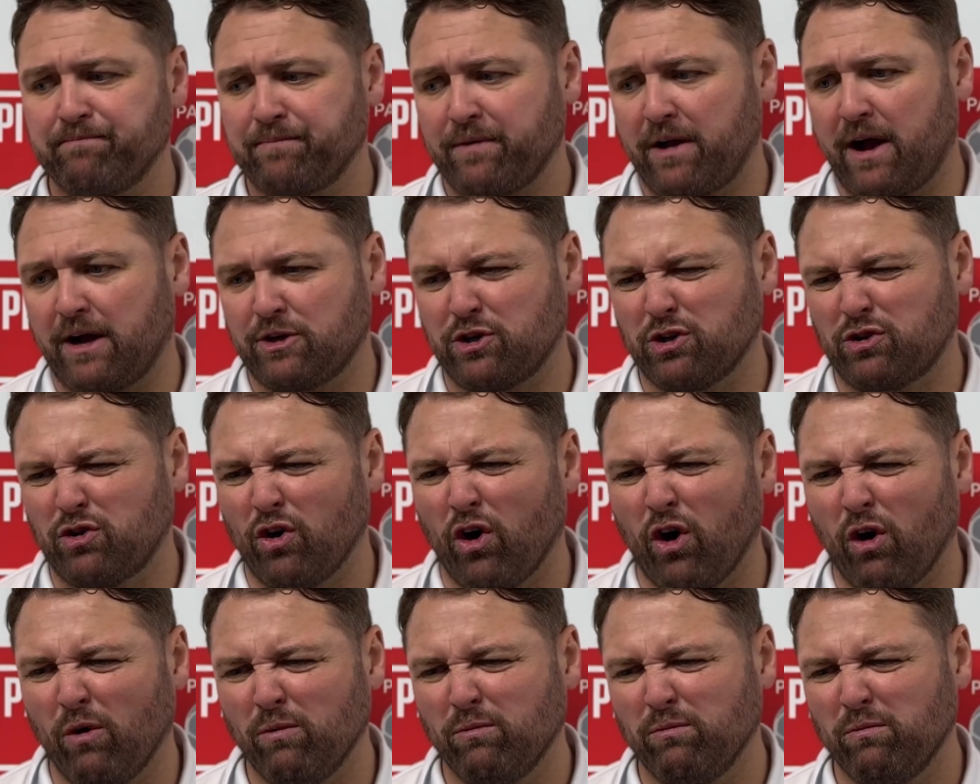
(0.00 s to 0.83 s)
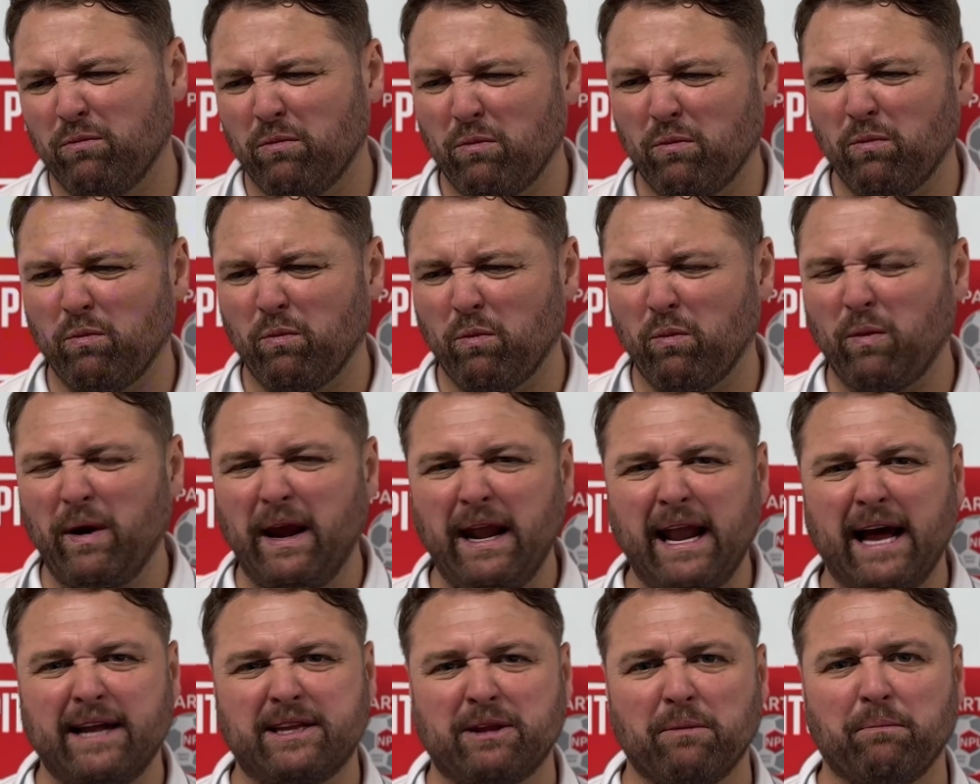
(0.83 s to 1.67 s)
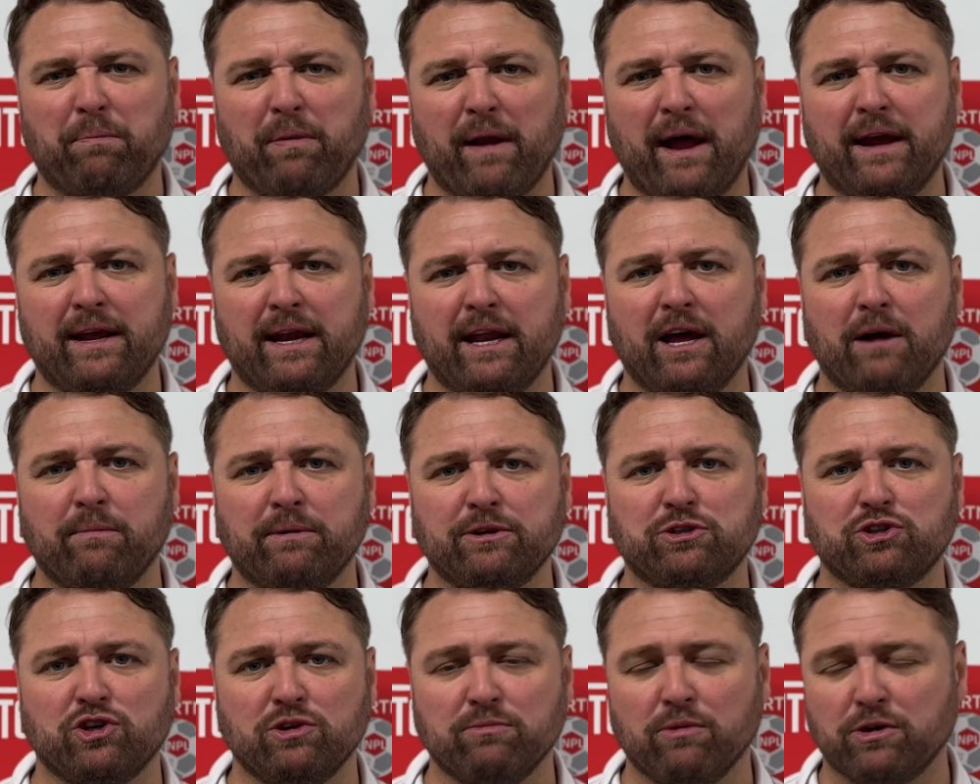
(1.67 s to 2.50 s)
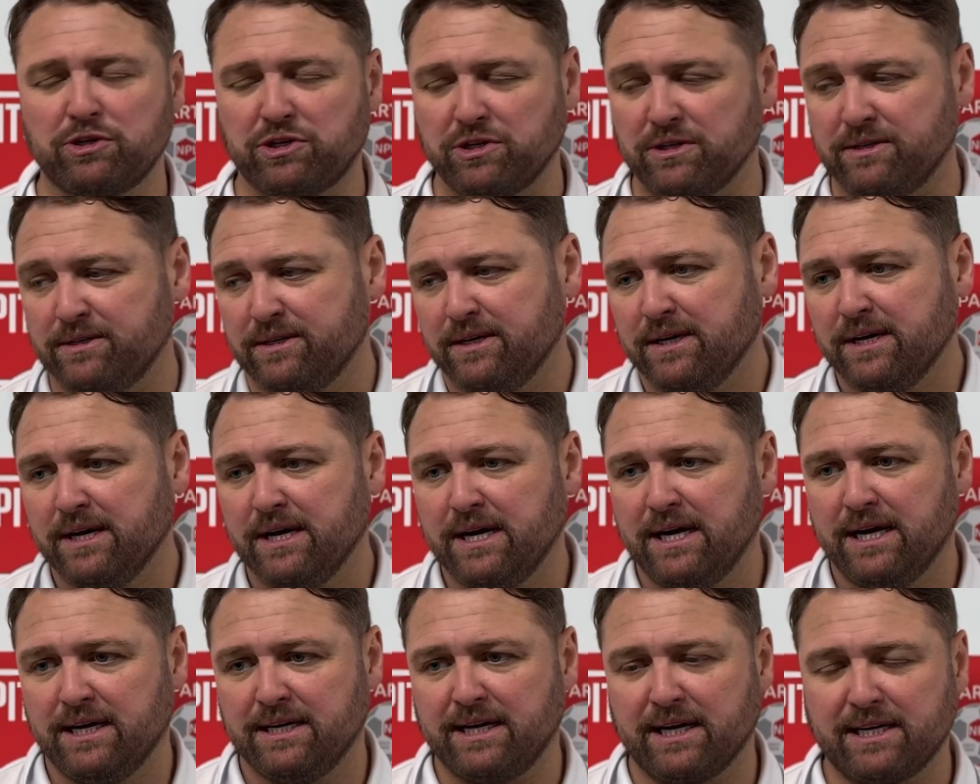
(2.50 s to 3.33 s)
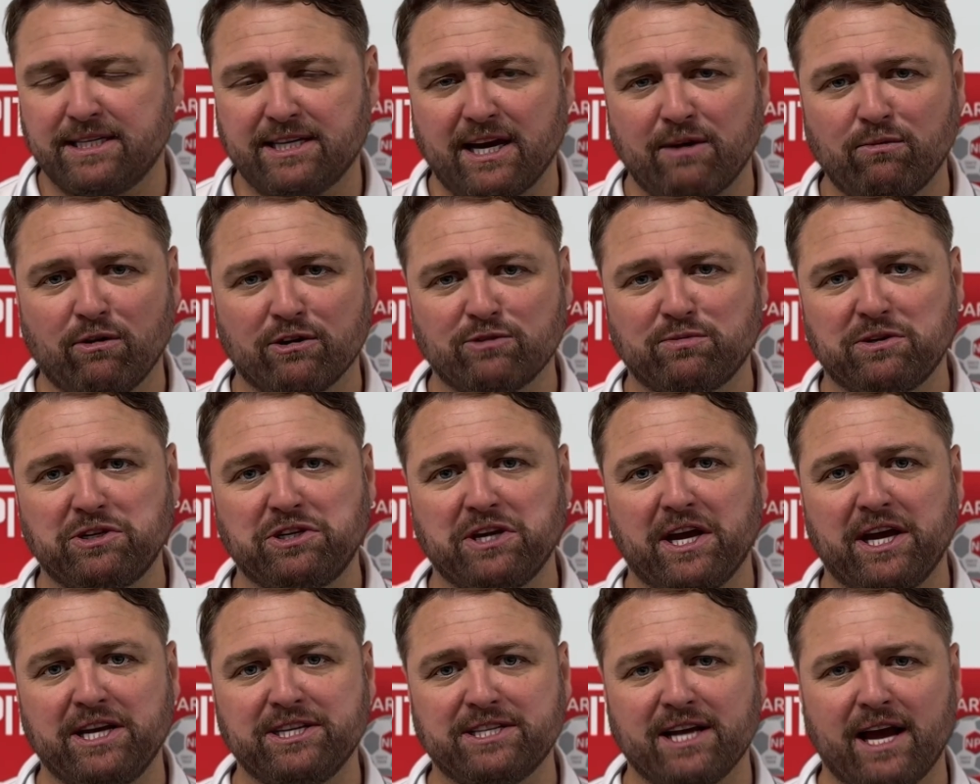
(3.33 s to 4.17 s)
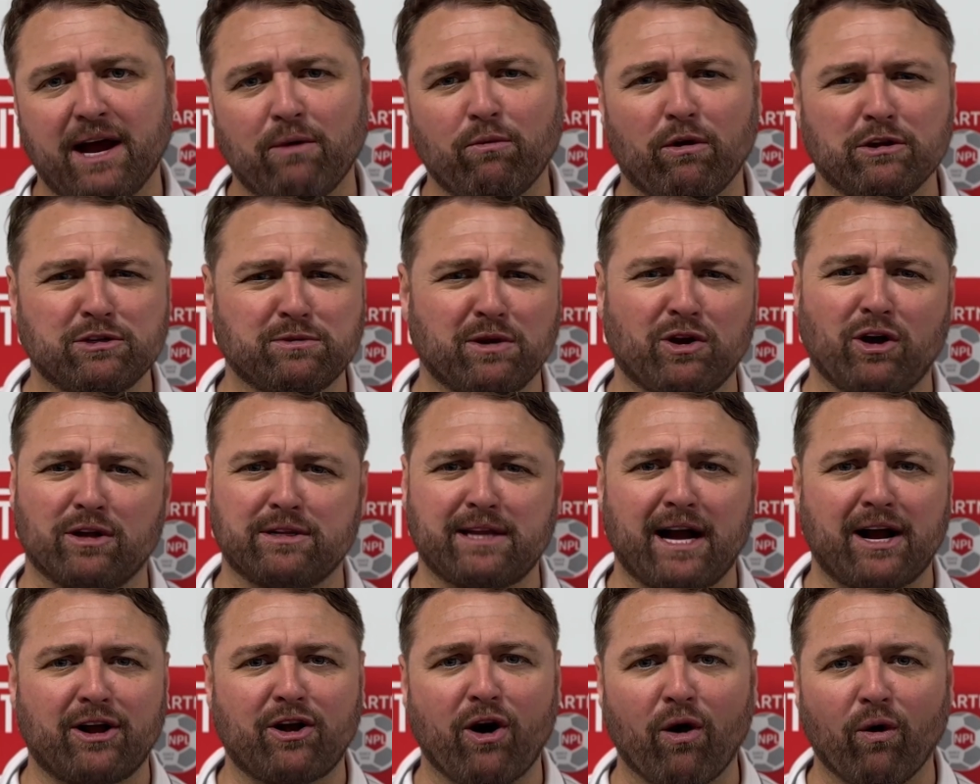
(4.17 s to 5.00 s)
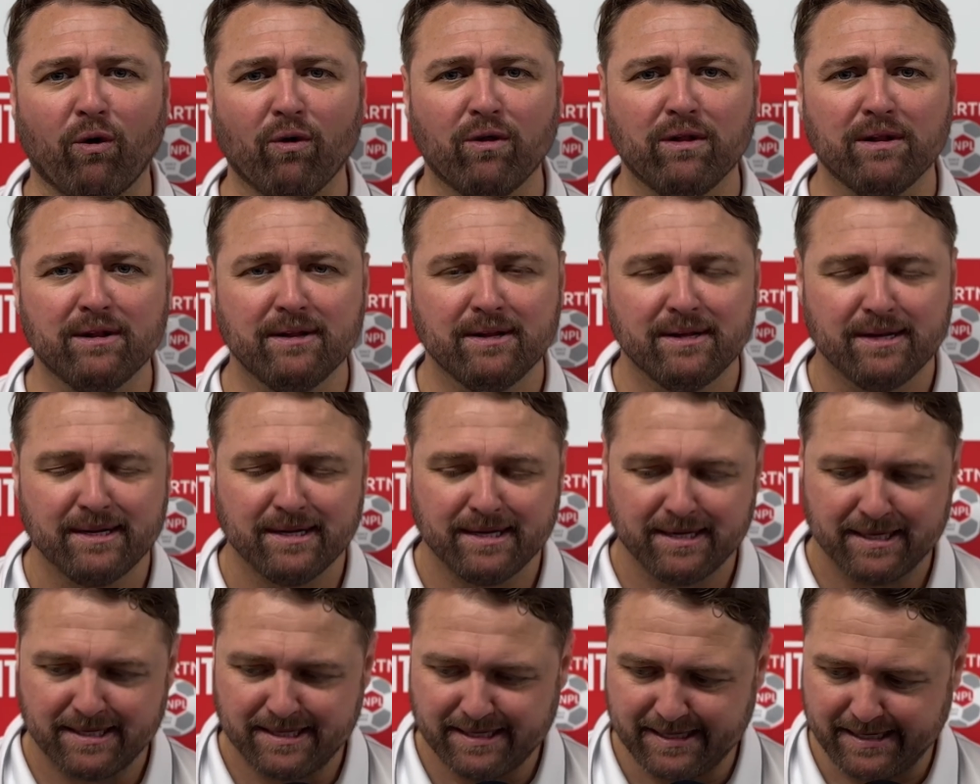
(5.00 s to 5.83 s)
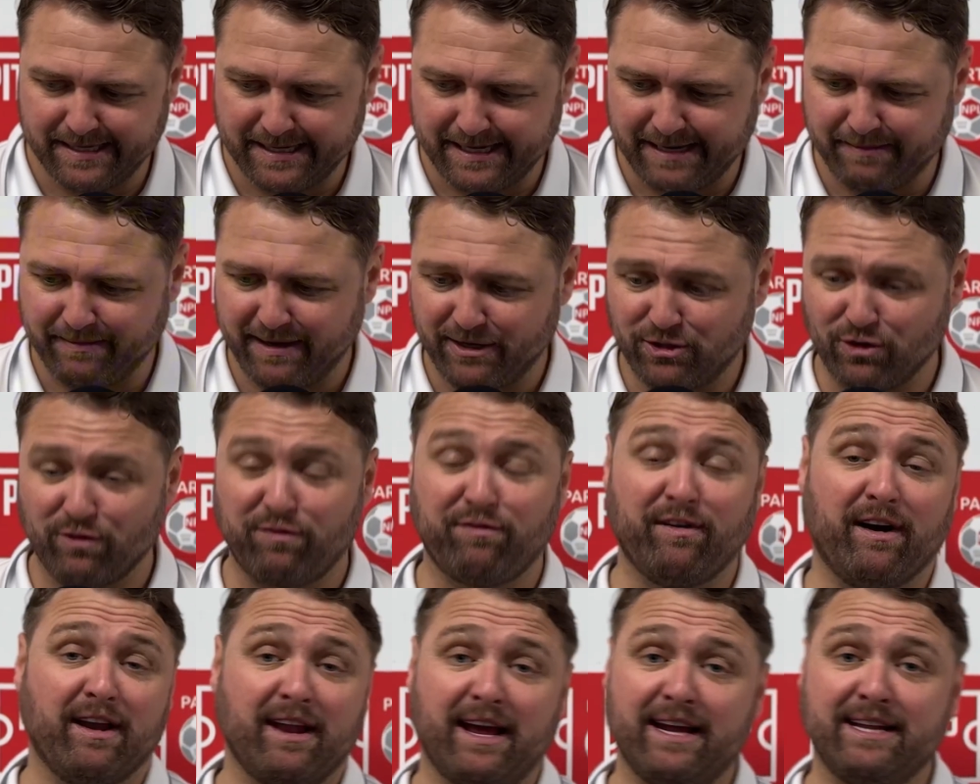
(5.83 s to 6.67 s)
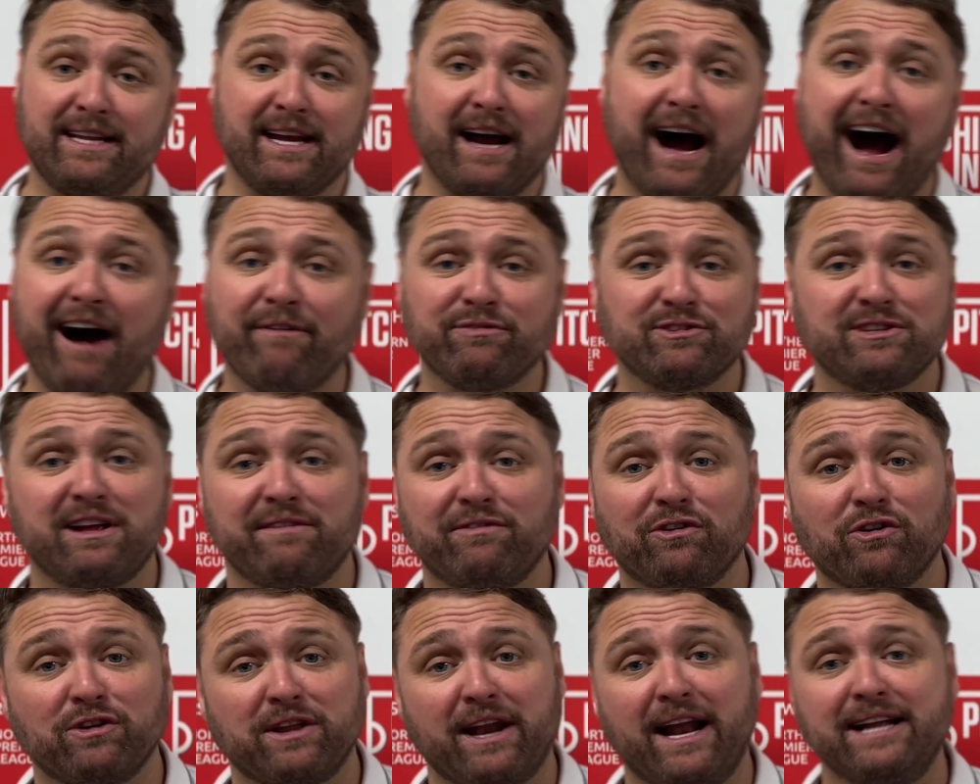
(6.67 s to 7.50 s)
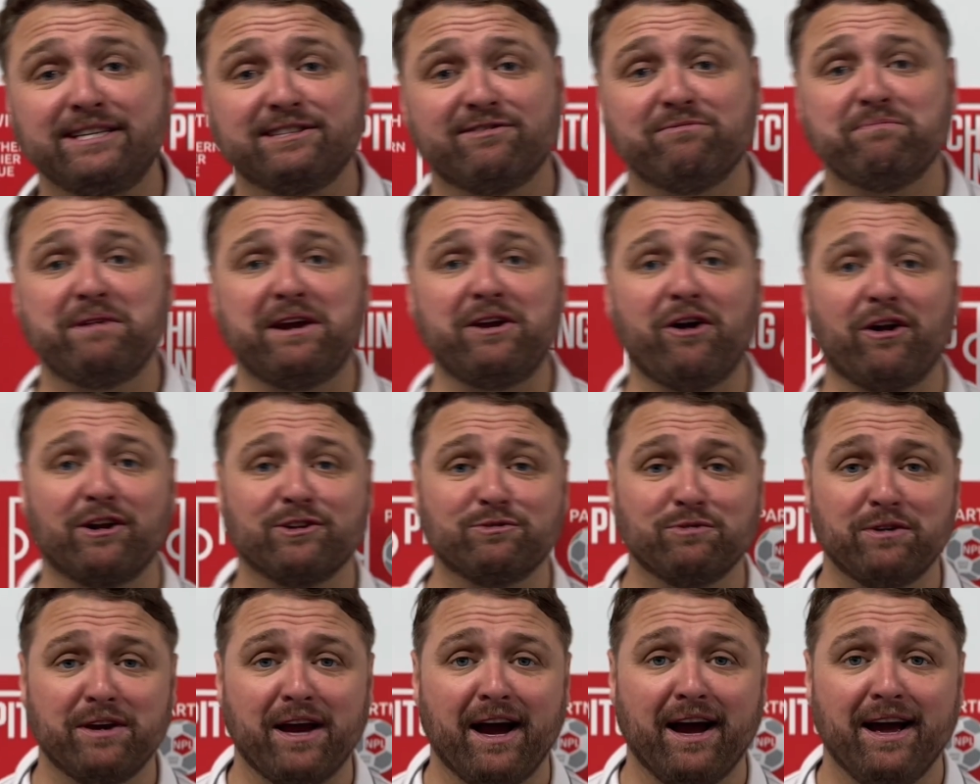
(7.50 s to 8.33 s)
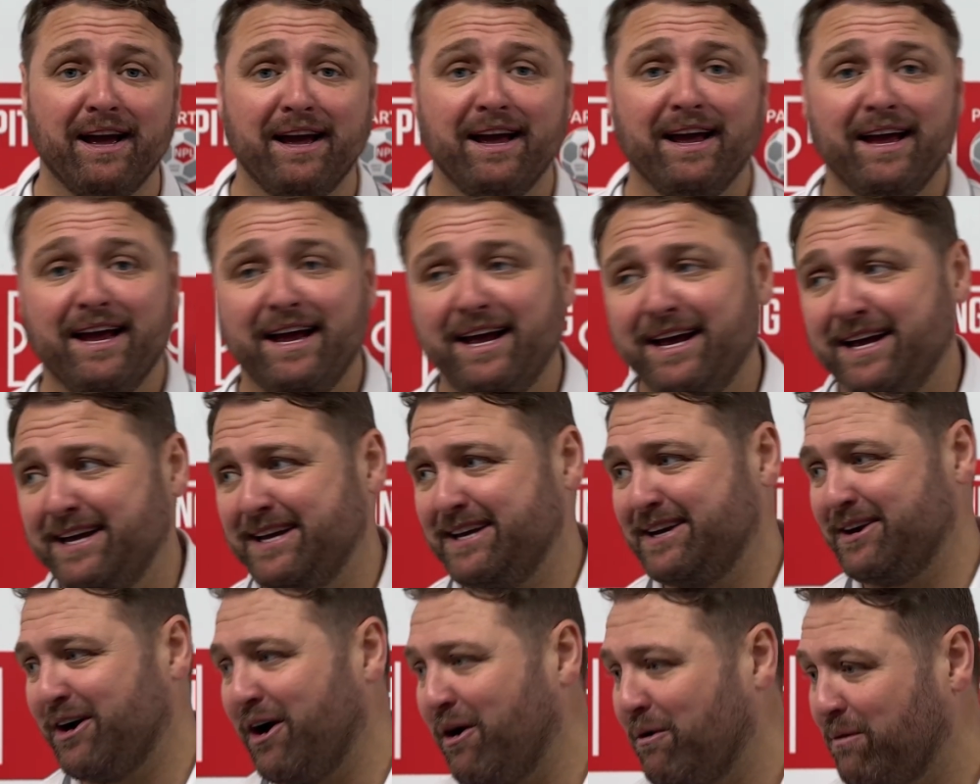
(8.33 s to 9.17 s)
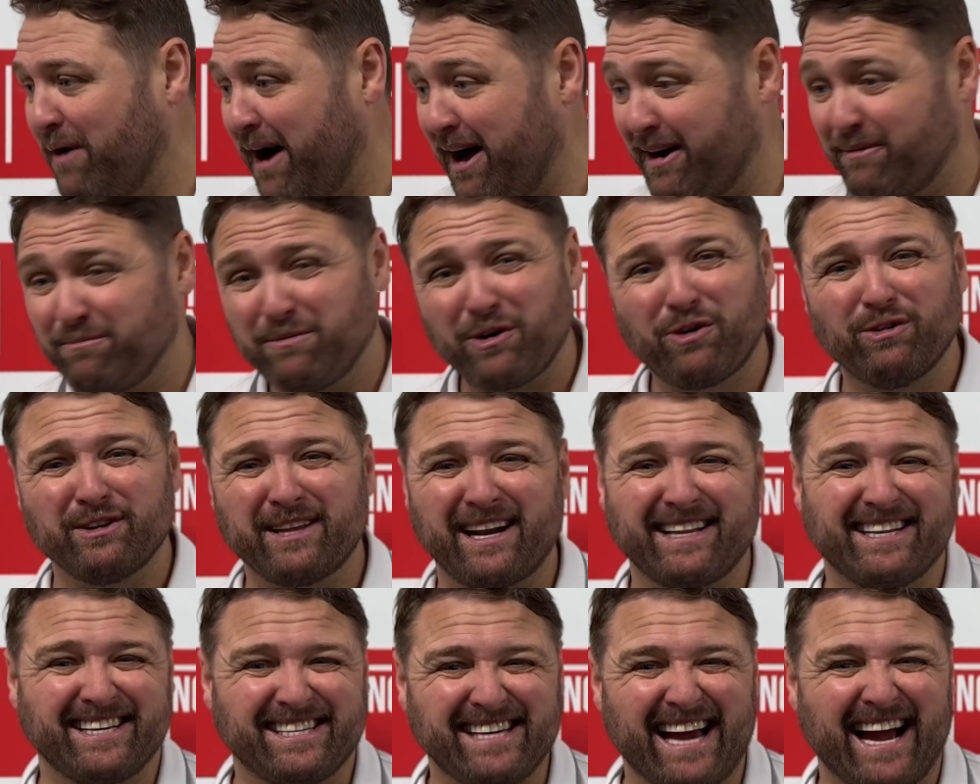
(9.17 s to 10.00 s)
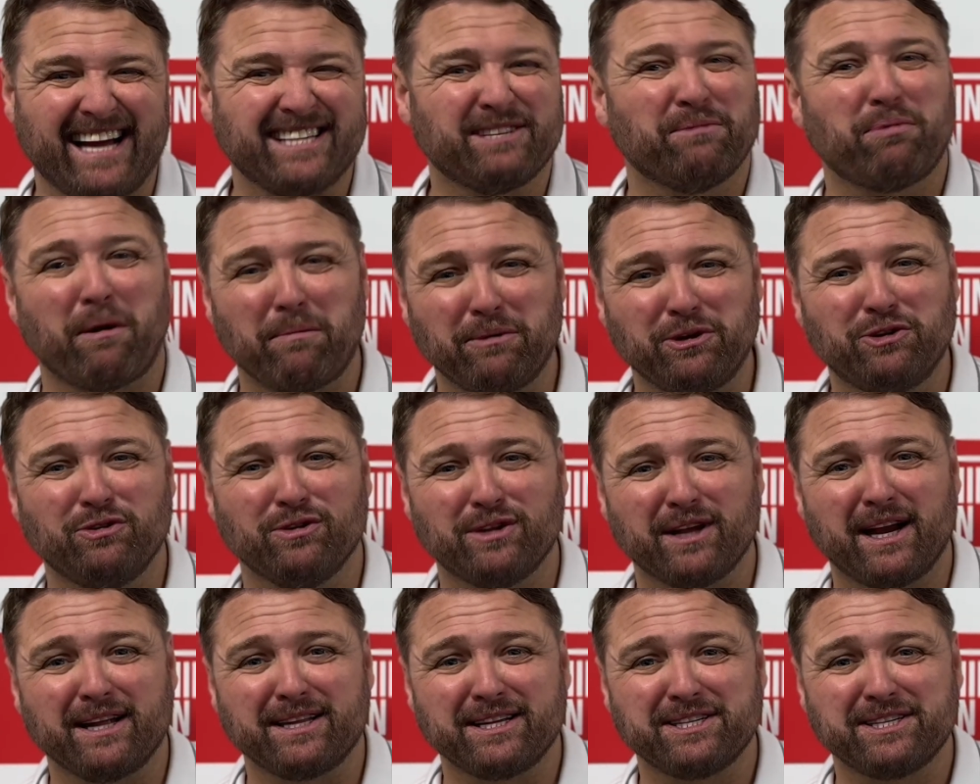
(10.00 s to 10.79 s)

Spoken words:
I just thought we let them play a little bit too much, and like I say, once we changed it, once we got that goal, it just felt like the half was never going to end, if I'm being honest with you. You know, and we could have had the second, and probably should have had the